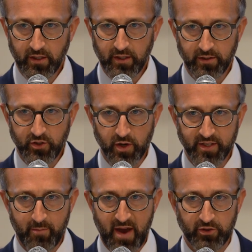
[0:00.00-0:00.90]
as U.S.
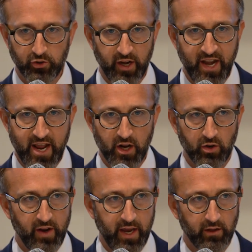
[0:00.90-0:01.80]
ambassador to
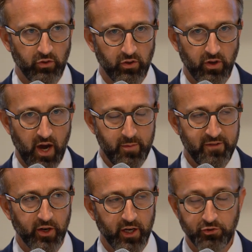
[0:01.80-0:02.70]
NATO, and I'll be
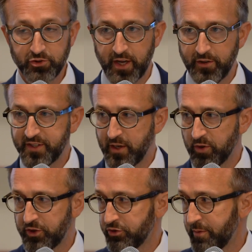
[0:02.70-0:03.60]
very interested in seeing
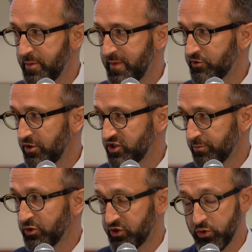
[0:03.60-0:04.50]
what the Trump administration
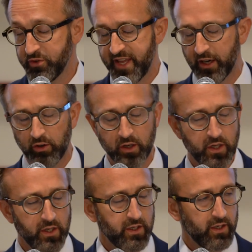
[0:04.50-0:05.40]
pursues there.
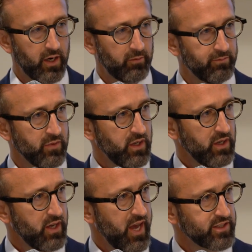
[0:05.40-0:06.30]

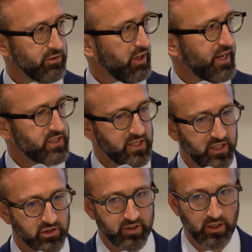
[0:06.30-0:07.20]
As it relates to
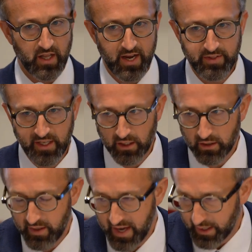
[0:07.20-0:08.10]
Israel, I think
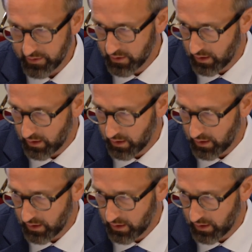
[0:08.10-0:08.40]
that